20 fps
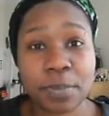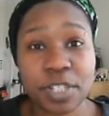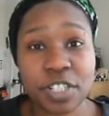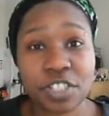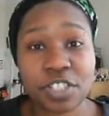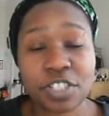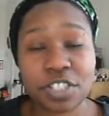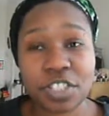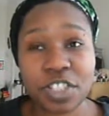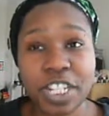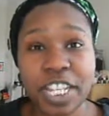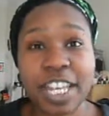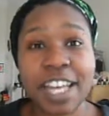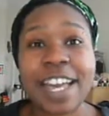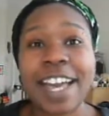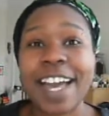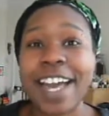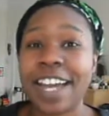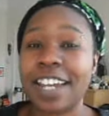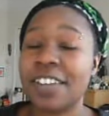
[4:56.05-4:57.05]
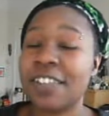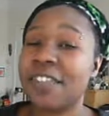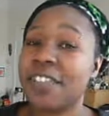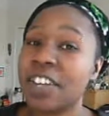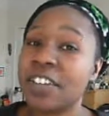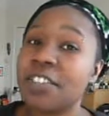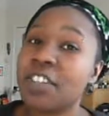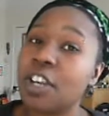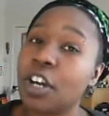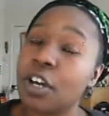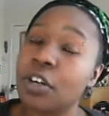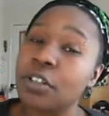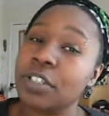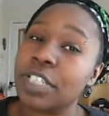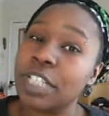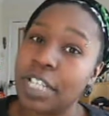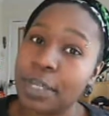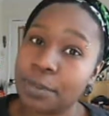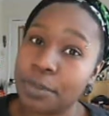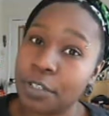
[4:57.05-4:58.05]
pictures on it and a very
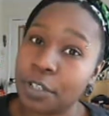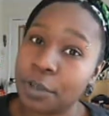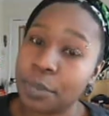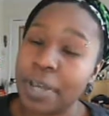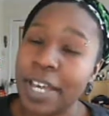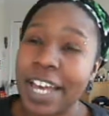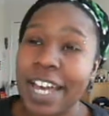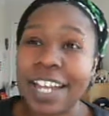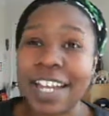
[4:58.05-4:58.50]
old laptop.